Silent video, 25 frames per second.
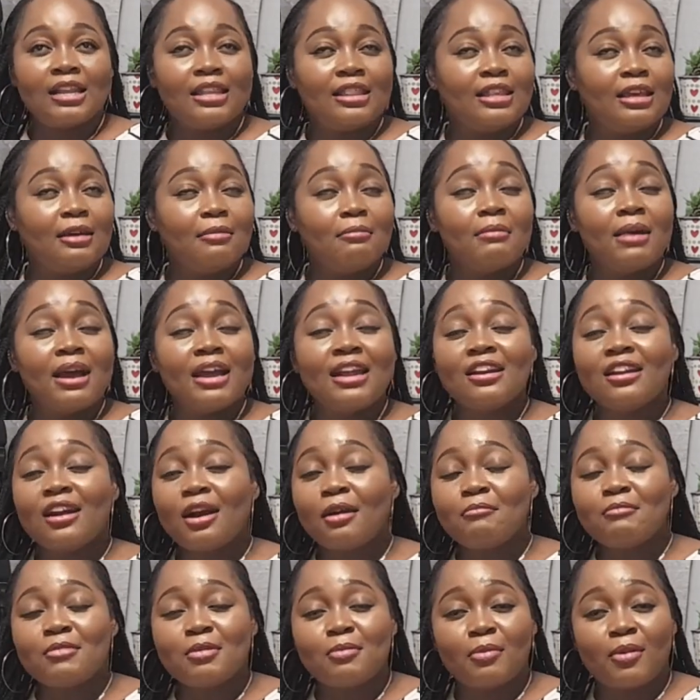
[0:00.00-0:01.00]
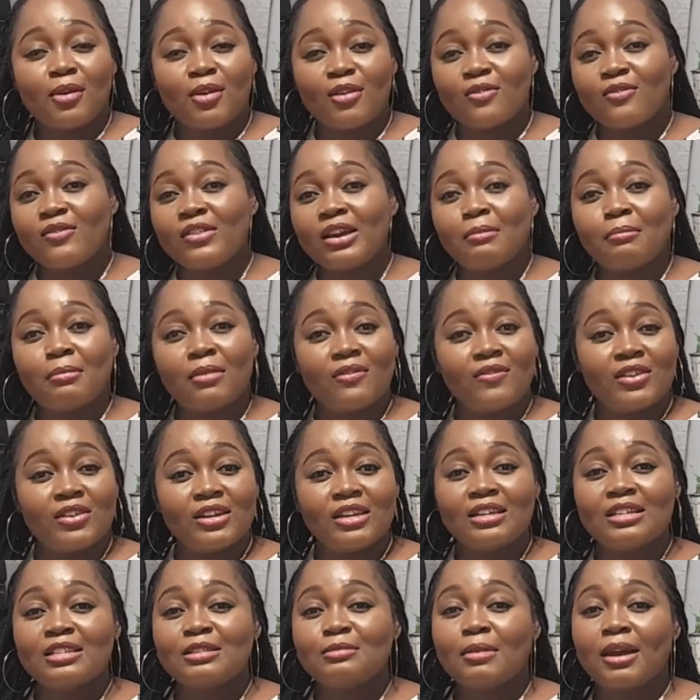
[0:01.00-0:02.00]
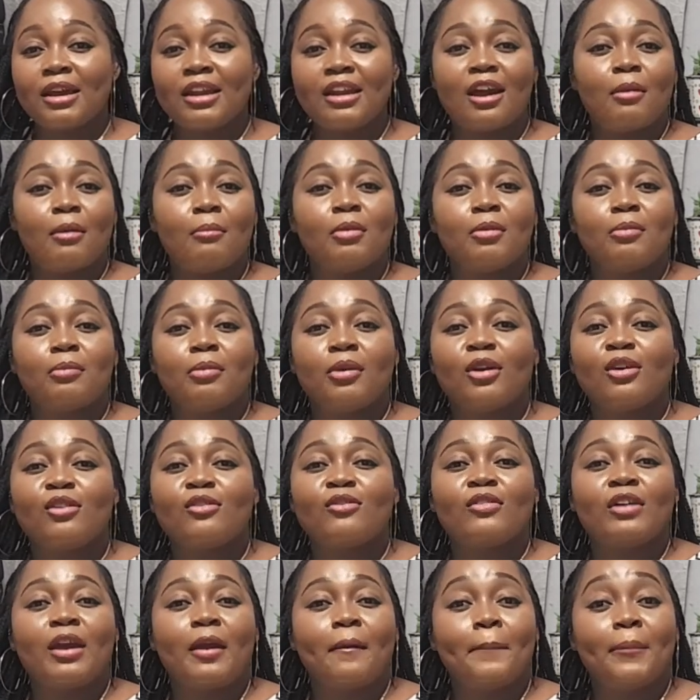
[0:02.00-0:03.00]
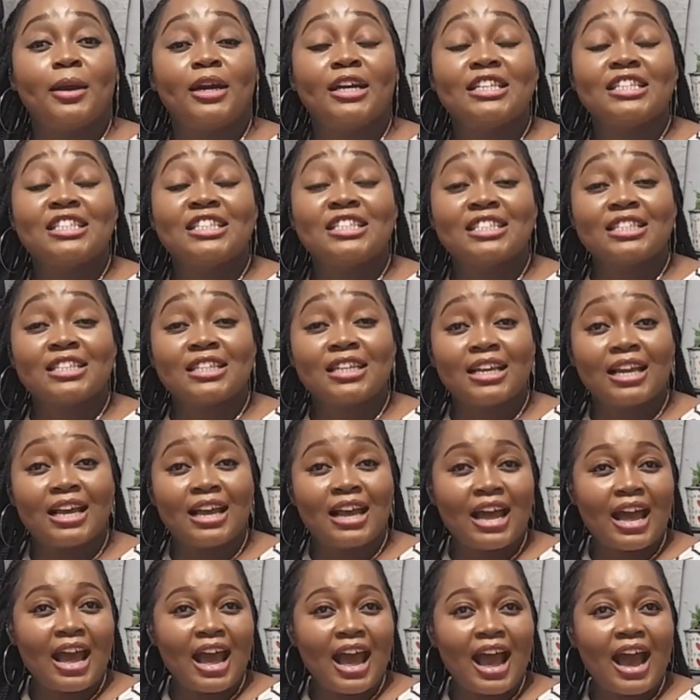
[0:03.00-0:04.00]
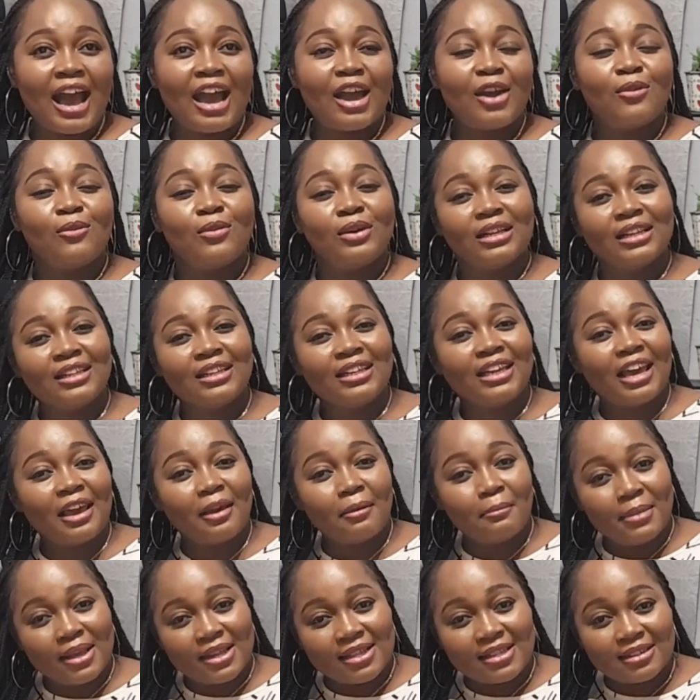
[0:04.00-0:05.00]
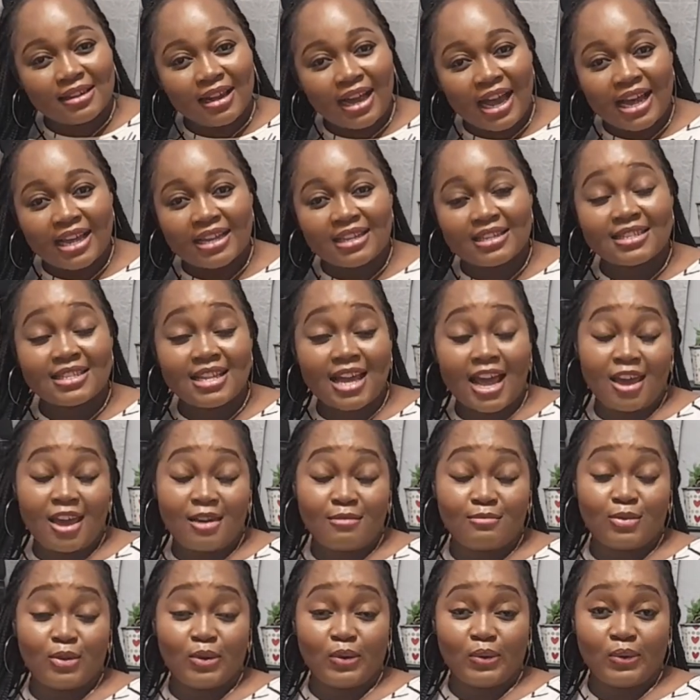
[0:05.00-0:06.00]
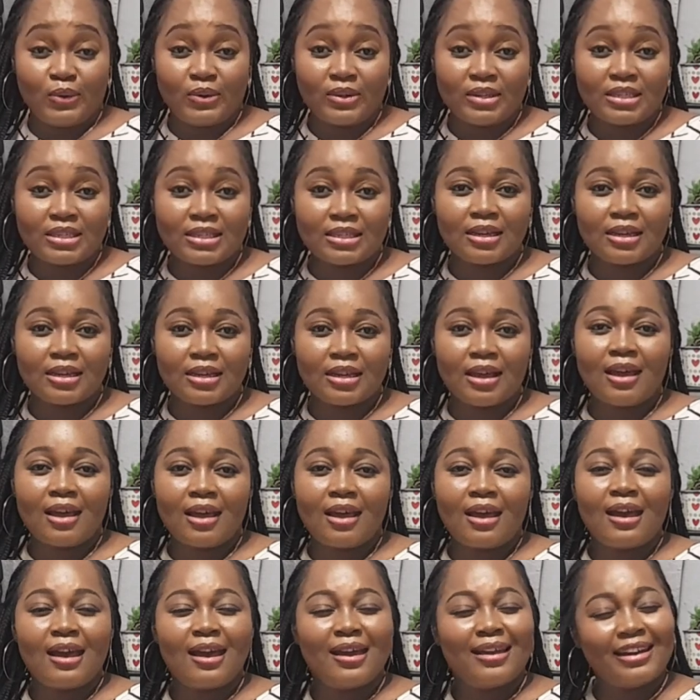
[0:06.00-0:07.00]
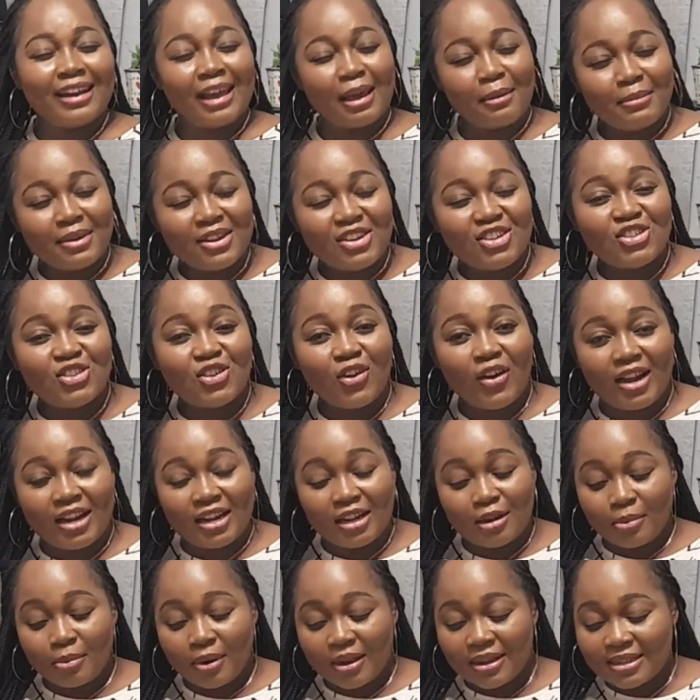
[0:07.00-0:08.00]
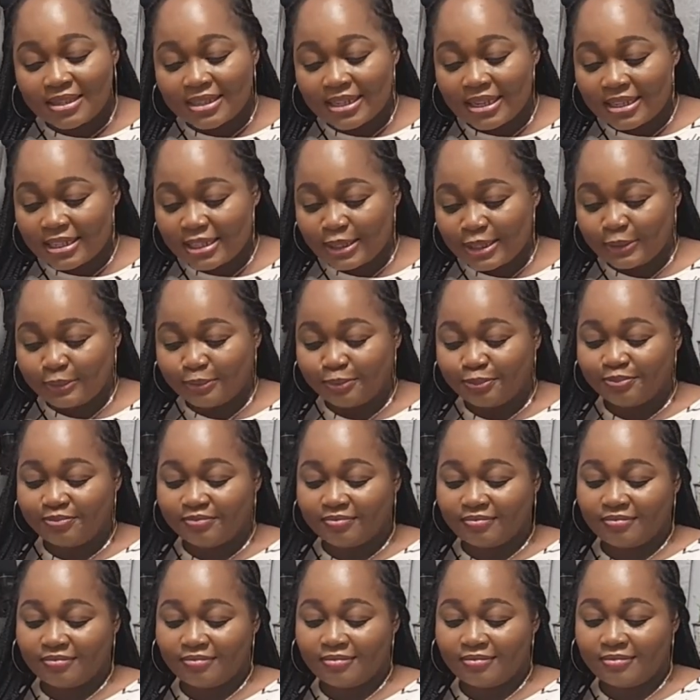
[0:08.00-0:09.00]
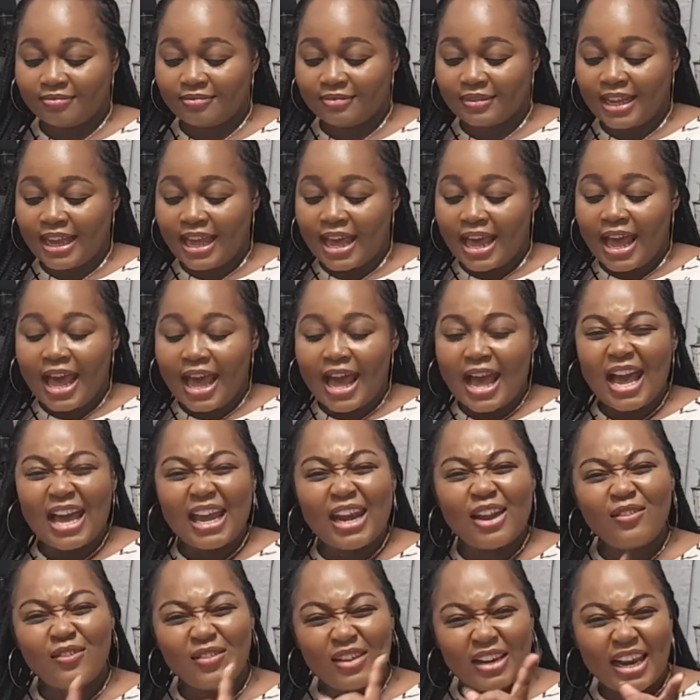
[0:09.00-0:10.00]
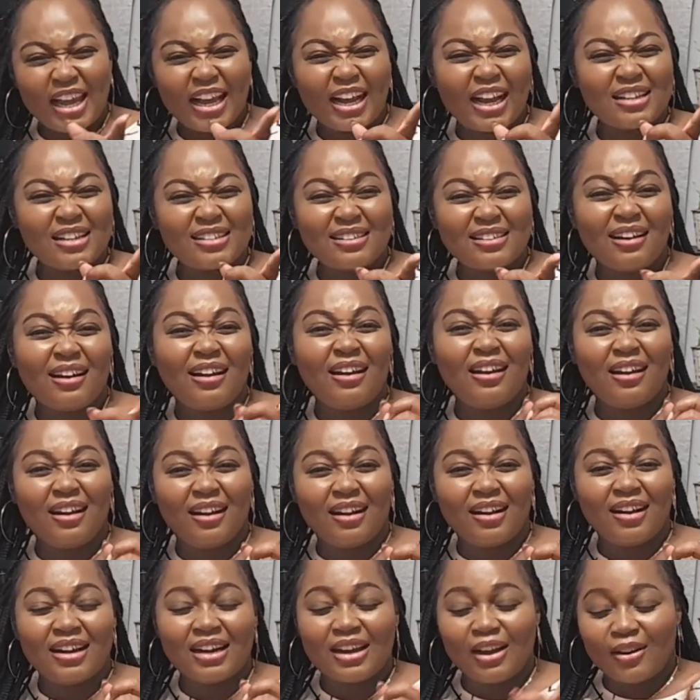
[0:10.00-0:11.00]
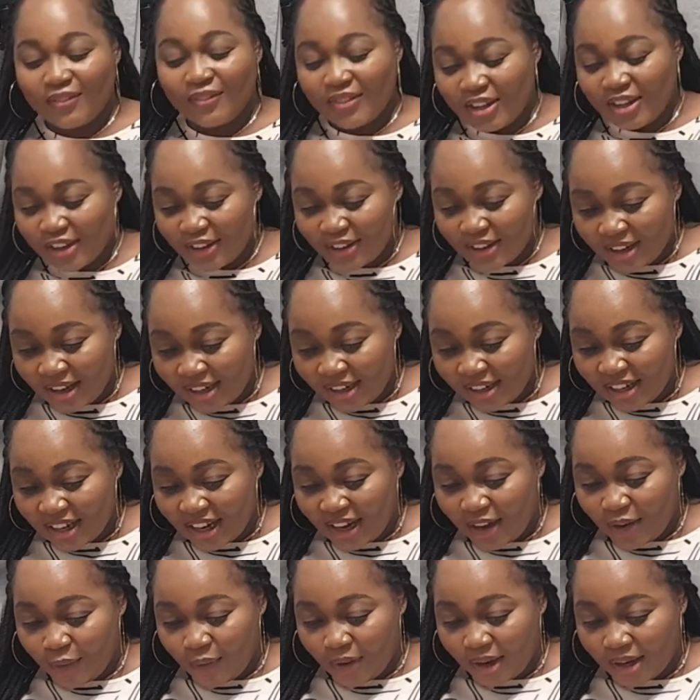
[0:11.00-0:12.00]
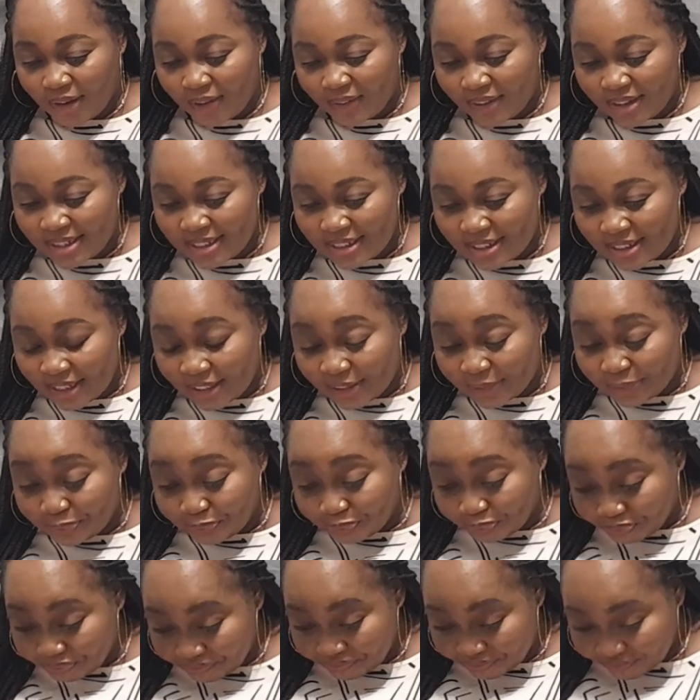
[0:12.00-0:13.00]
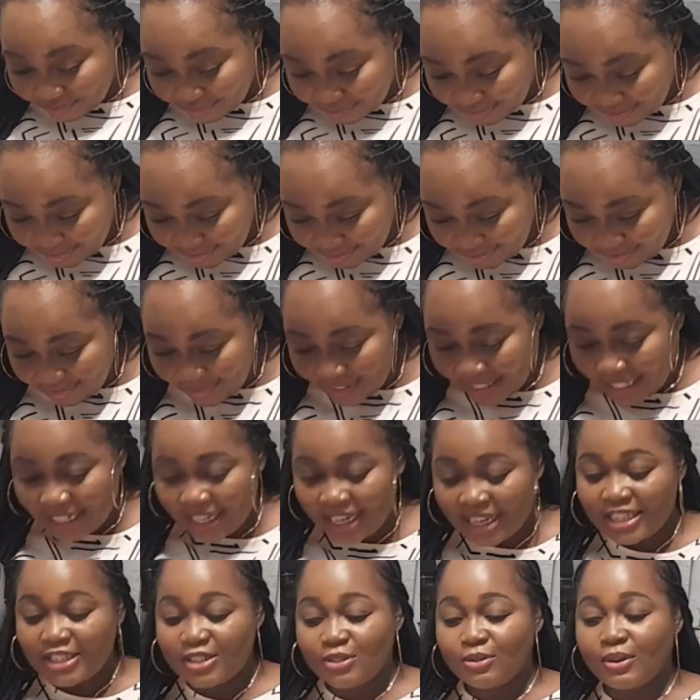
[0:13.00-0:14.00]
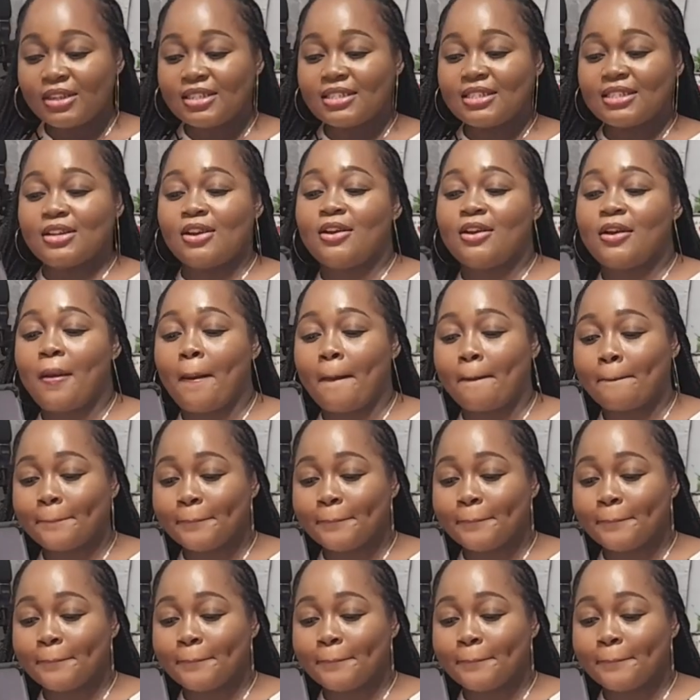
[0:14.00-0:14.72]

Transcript: They might not be perfect. My videos might not be perfect, but I will get better as time goes. And I'm enjoying the process. And I feel like I talked long on that video, on that one question. Next question